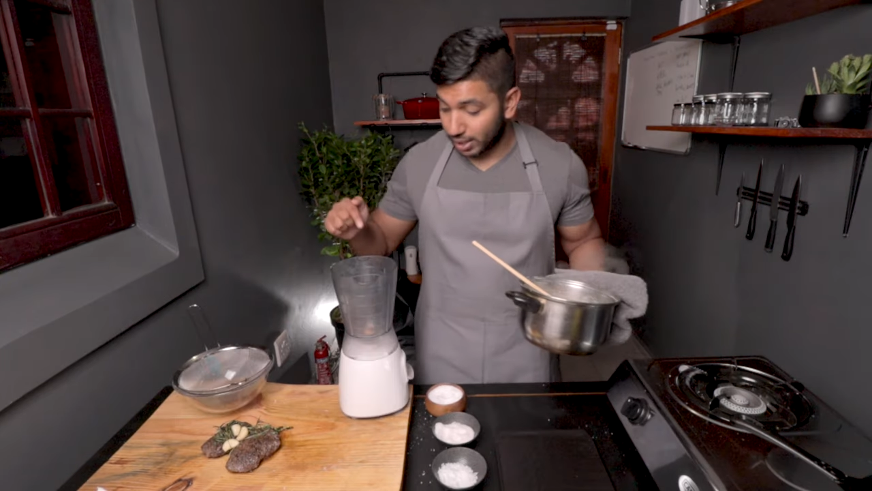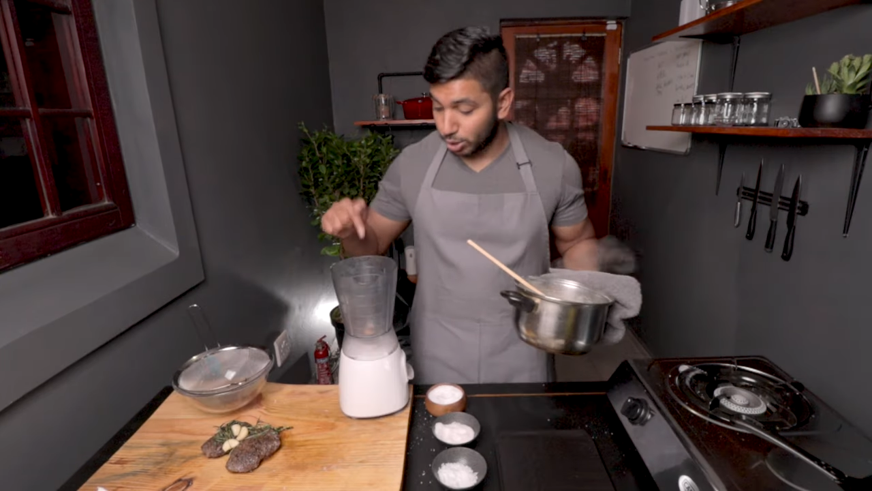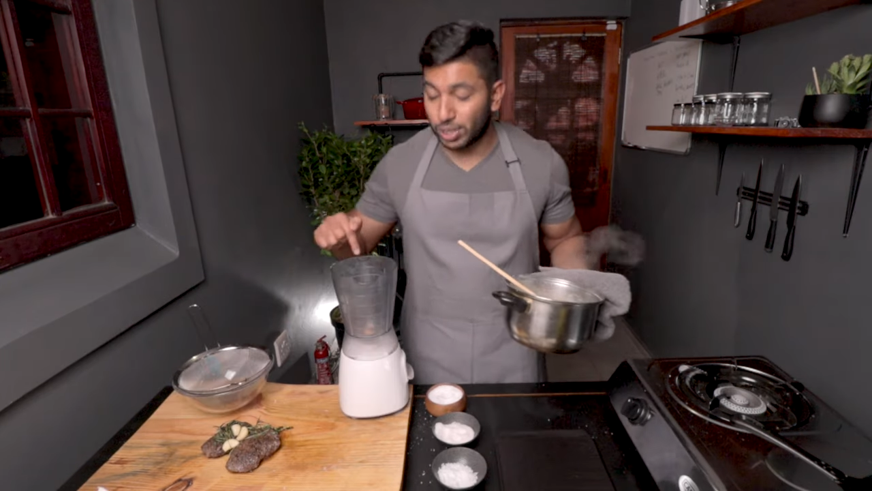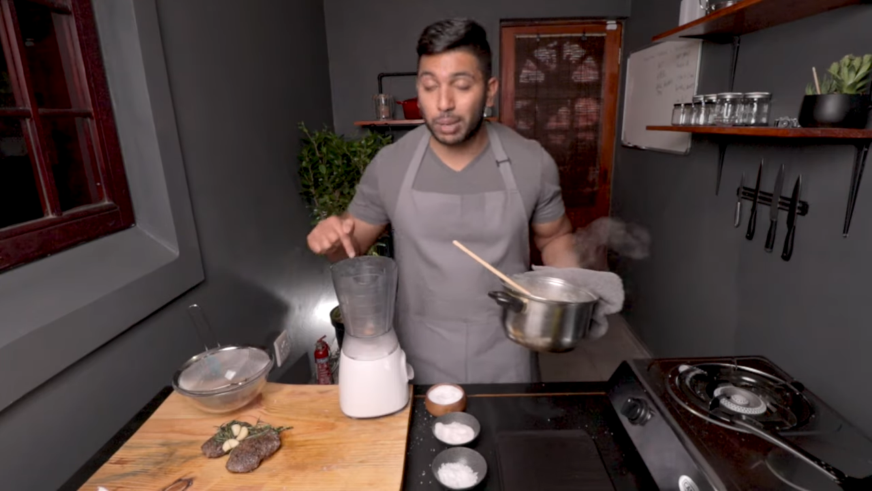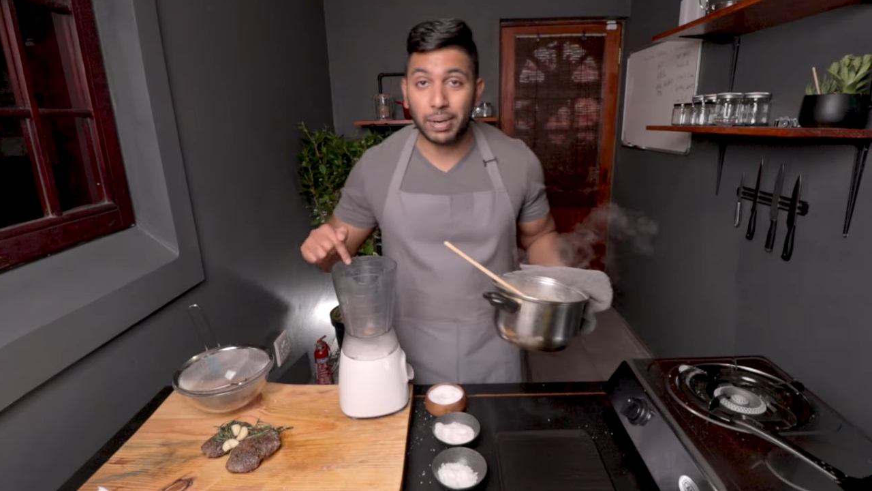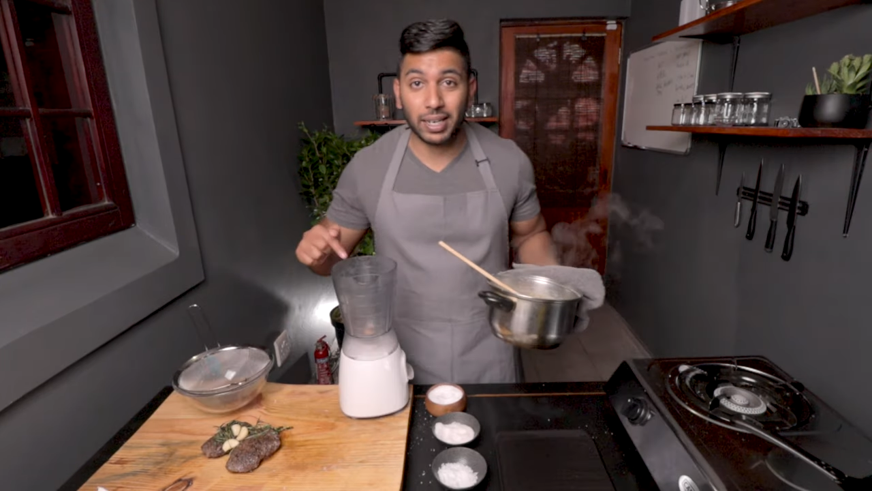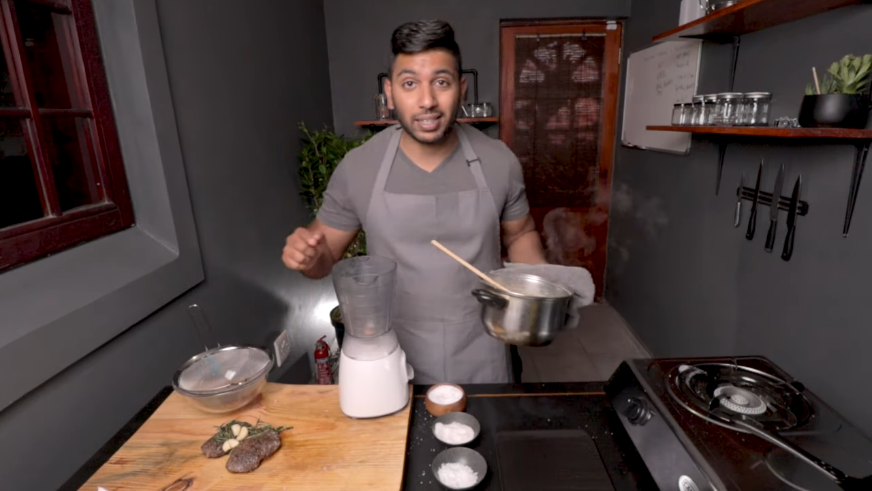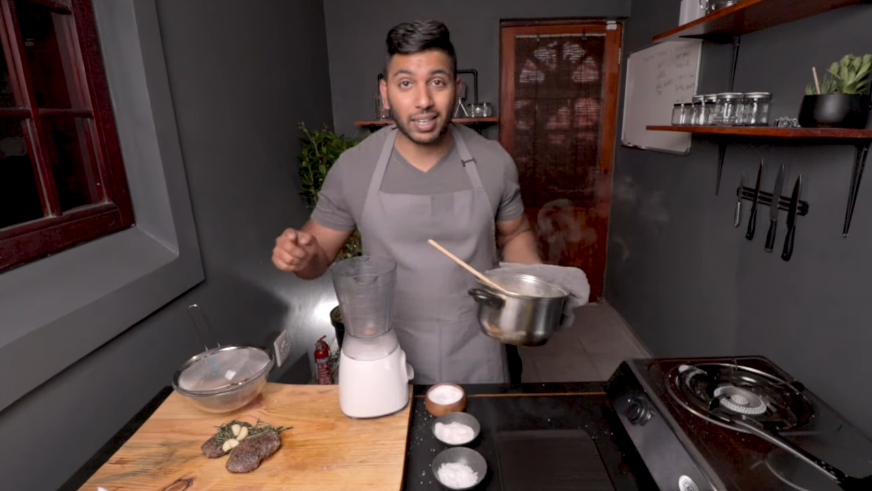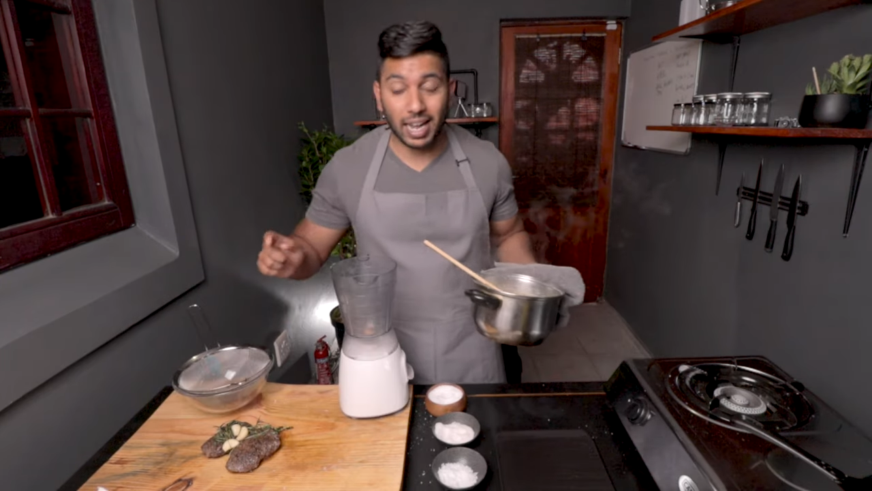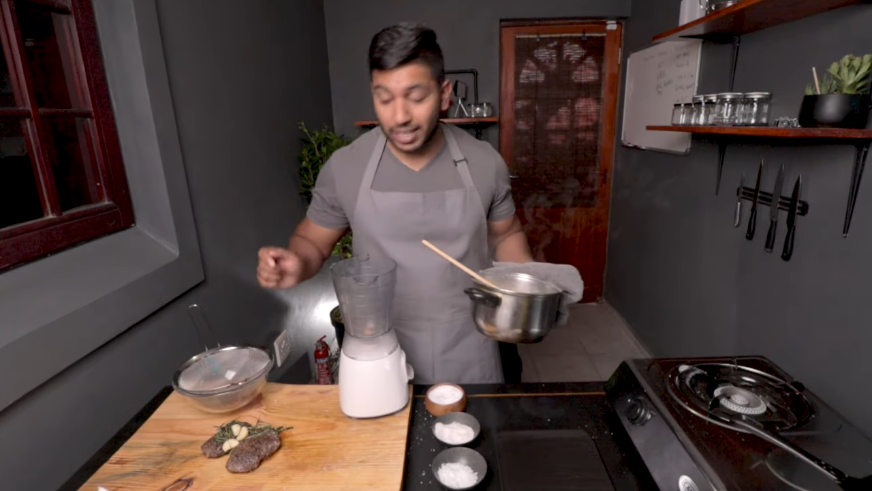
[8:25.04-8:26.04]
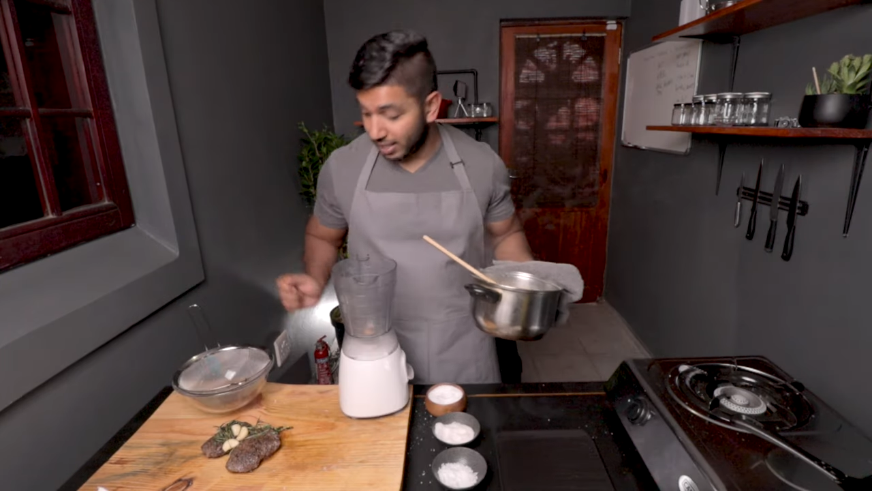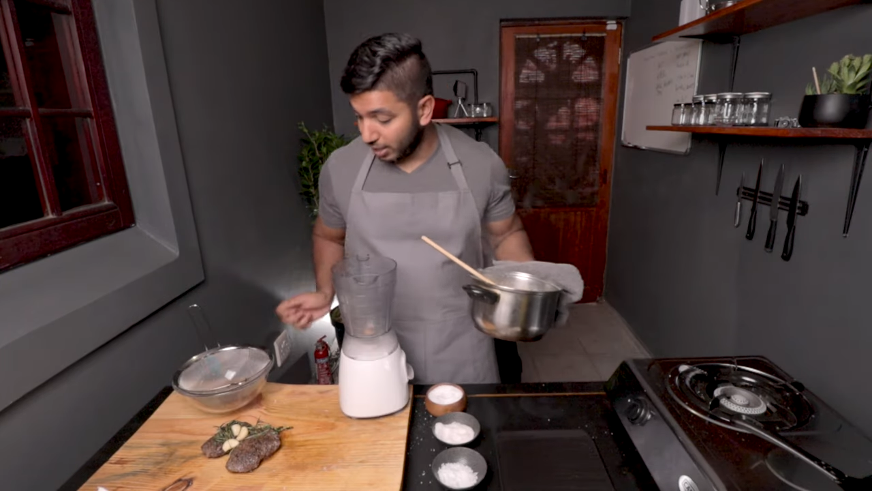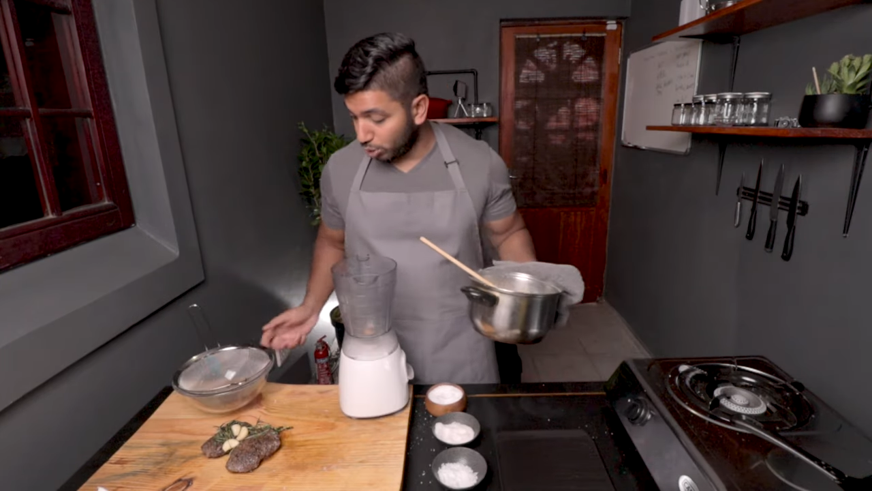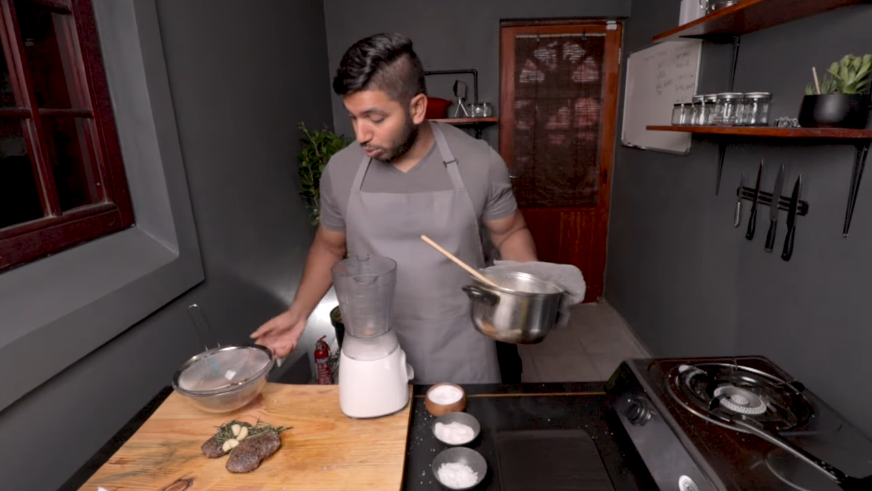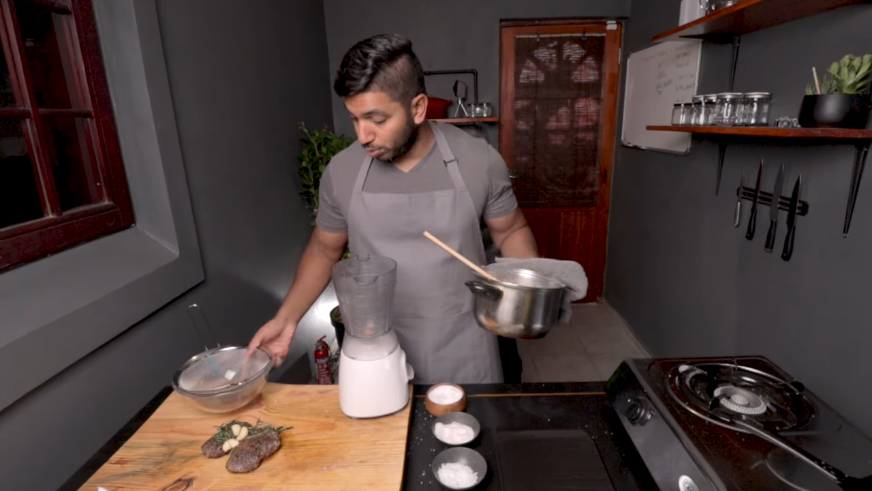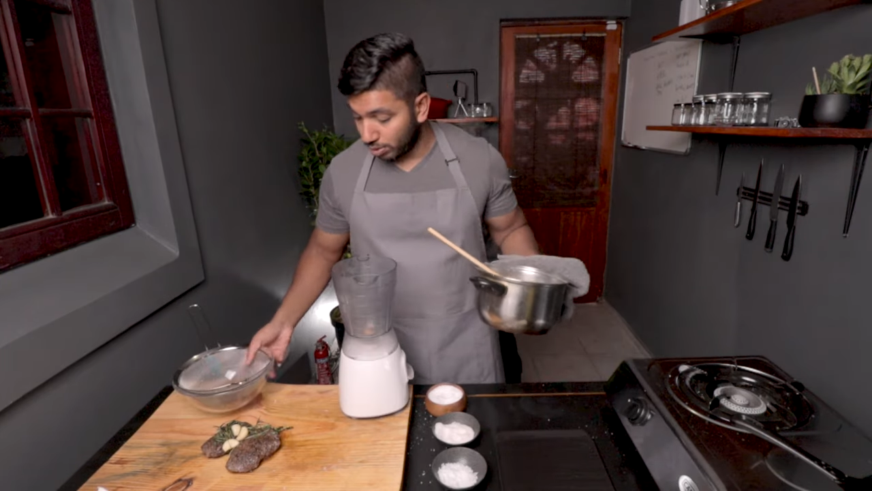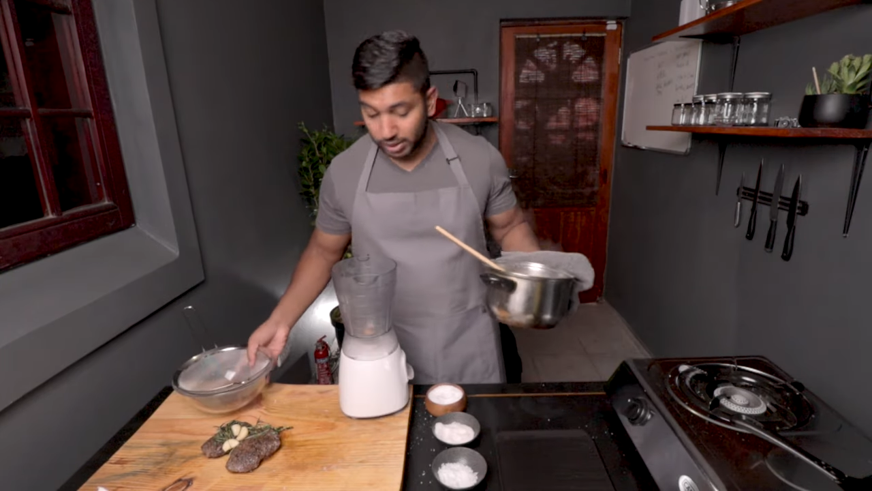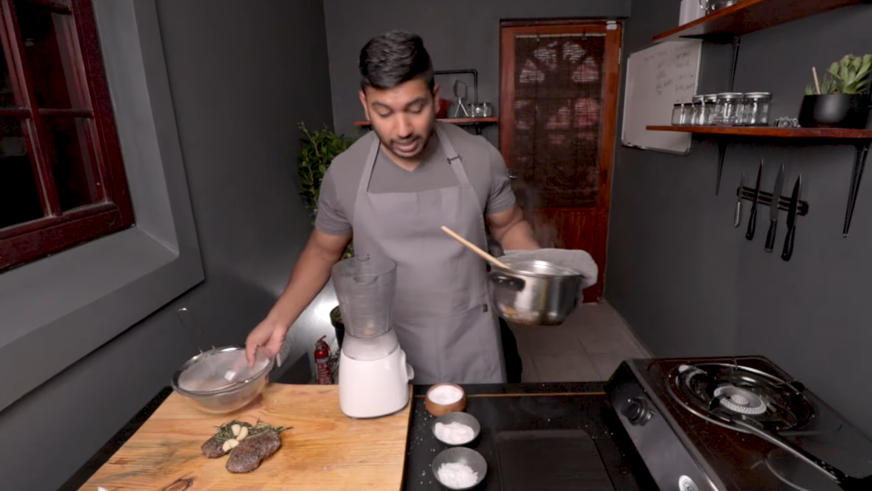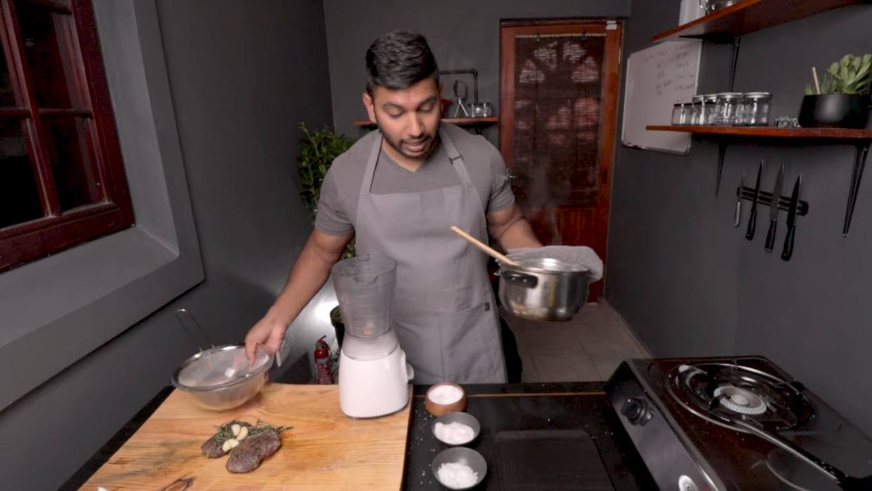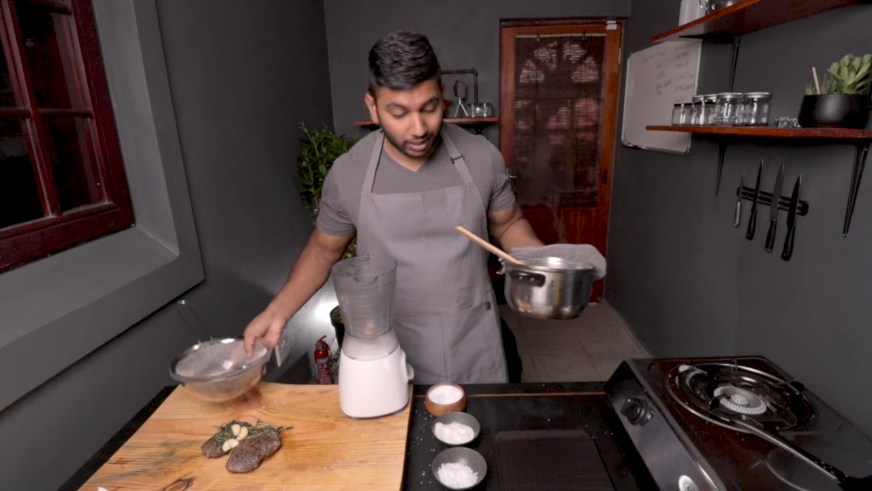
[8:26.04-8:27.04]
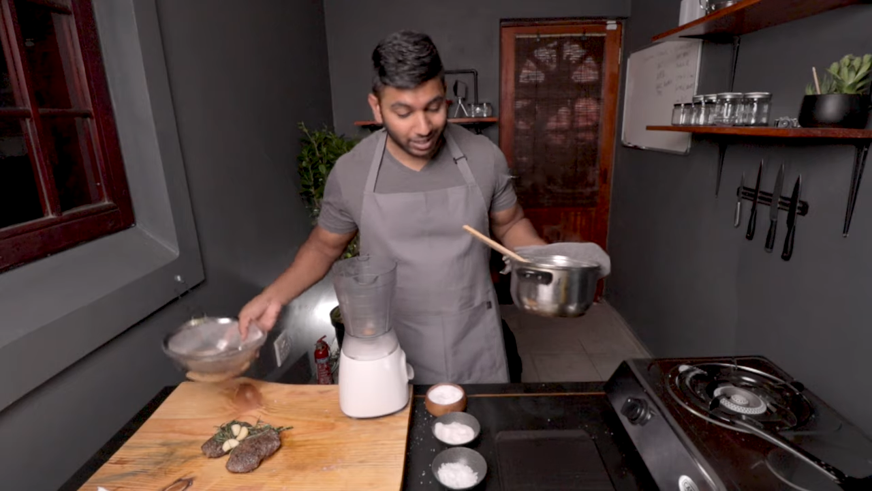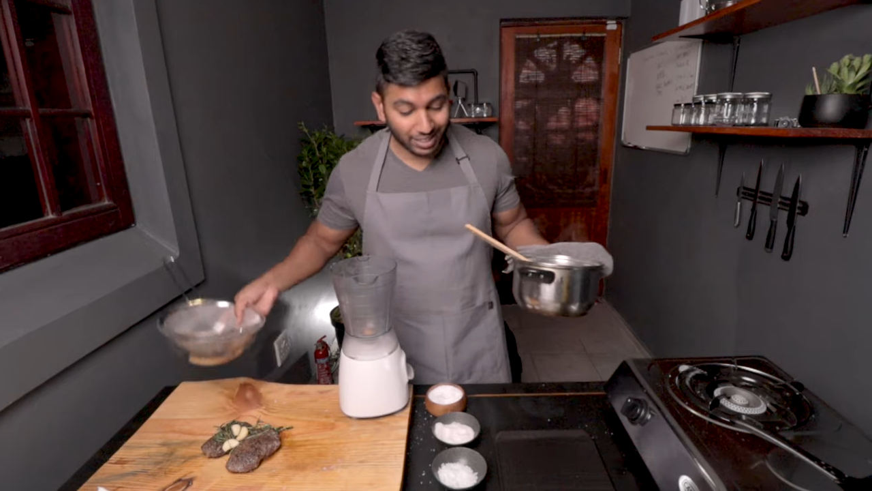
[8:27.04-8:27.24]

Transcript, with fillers: it into the blender I need to take out